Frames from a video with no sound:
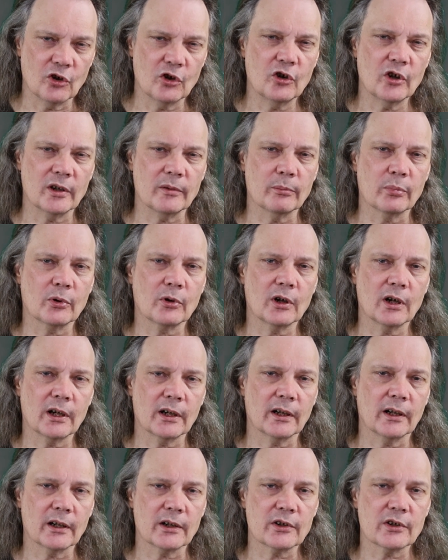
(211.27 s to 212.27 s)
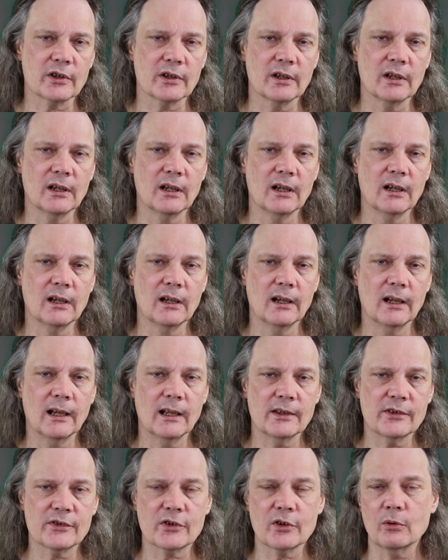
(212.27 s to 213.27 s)
good product.
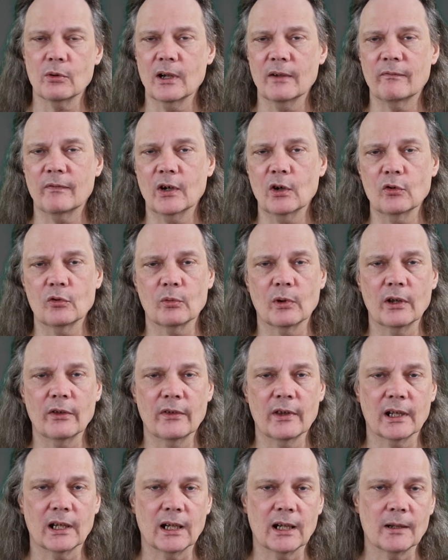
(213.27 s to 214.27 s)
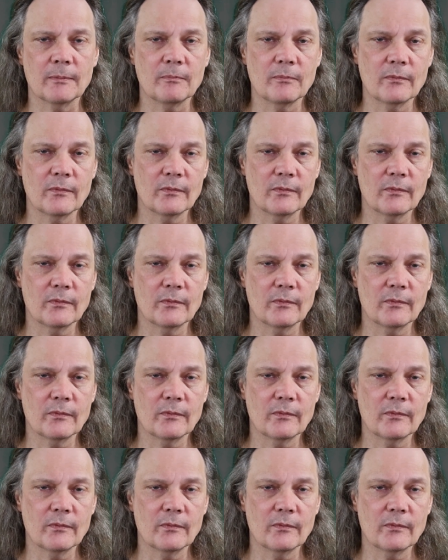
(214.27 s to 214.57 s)
And so I found one that I